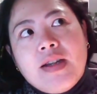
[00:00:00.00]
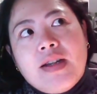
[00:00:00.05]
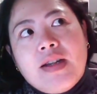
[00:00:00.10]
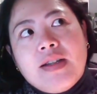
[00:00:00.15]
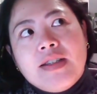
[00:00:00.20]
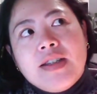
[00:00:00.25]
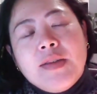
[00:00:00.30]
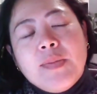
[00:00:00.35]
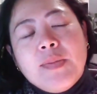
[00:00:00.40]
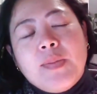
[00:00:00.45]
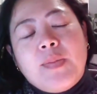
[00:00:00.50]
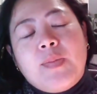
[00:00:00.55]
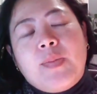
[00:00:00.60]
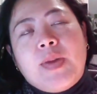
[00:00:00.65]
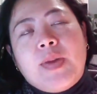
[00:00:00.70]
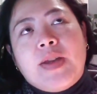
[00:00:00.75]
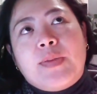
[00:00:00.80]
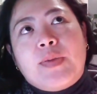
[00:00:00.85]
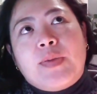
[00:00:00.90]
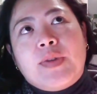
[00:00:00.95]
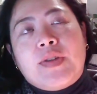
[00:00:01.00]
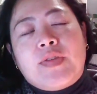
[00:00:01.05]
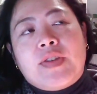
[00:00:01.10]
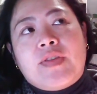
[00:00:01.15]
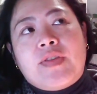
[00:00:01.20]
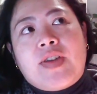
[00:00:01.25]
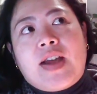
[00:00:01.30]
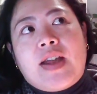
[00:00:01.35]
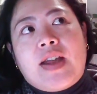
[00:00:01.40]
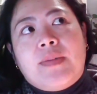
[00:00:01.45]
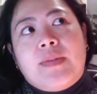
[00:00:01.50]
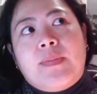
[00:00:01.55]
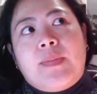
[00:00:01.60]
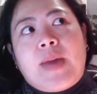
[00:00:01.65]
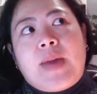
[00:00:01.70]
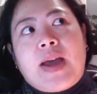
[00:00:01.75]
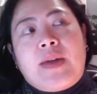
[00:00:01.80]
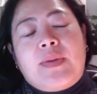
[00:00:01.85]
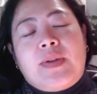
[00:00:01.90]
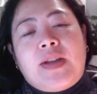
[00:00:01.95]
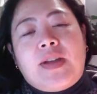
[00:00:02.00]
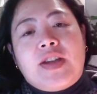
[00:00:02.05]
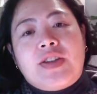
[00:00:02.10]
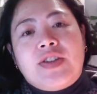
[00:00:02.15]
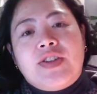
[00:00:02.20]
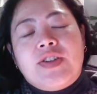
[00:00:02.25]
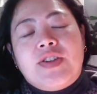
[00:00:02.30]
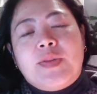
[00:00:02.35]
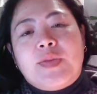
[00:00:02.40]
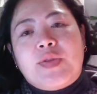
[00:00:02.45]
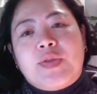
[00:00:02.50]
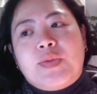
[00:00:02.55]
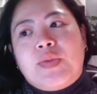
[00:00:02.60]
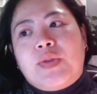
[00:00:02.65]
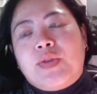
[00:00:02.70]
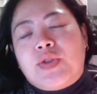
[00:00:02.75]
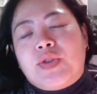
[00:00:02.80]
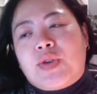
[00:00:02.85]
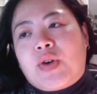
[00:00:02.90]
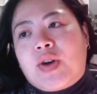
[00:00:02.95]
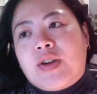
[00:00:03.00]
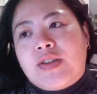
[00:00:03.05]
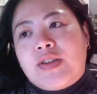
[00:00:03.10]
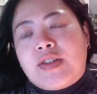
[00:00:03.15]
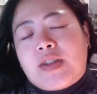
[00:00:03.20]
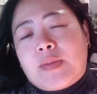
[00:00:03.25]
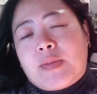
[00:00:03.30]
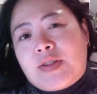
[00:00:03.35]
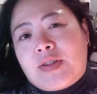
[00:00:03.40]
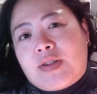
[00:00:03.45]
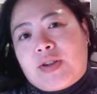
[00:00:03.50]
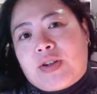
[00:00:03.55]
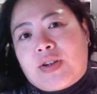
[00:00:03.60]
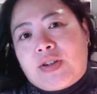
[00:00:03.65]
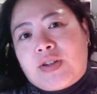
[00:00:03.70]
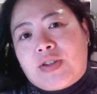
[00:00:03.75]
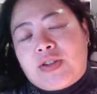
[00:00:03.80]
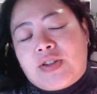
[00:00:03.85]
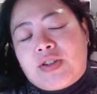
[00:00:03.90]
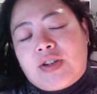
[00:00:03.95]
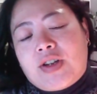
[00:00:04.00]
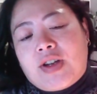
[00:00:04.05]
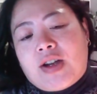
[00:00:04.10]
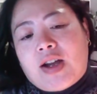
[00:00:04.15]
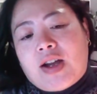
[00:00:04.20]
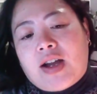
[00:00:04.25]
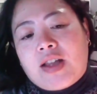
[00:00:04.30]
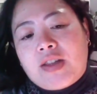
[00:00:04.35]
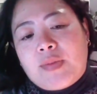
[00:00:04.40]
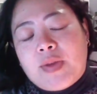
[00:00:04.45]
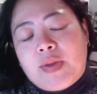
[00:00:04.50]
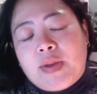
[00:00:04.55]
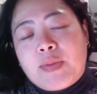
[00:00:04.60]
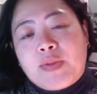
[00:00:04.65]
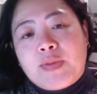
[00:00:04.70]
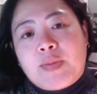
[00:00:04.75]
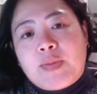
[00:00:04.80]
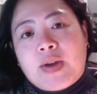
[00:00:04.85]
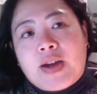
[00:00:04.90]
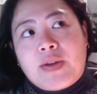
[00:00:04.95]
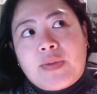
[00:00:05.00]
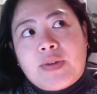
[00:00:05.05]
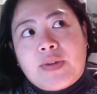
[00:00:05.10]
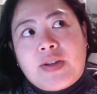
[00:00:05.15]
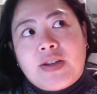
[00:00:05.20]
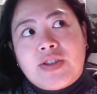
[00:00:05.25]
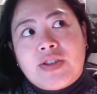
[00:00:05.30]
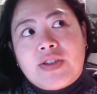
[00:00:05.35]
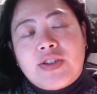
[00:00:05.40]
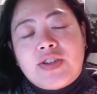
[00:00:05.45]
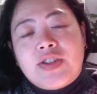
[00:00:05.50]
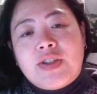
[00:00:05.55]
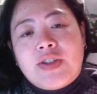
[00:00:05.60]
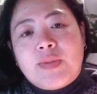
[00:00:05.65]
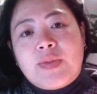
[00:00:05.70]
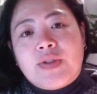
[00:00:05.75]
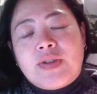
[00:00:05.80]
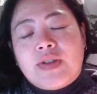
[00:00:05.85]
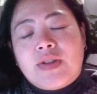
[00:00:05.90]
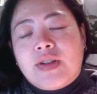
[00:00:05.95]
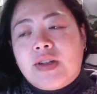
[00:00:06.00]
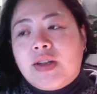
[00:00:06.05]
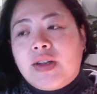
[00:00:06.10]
Some people, if they've had bad relationships, will try and sabotage other people's bad relationships.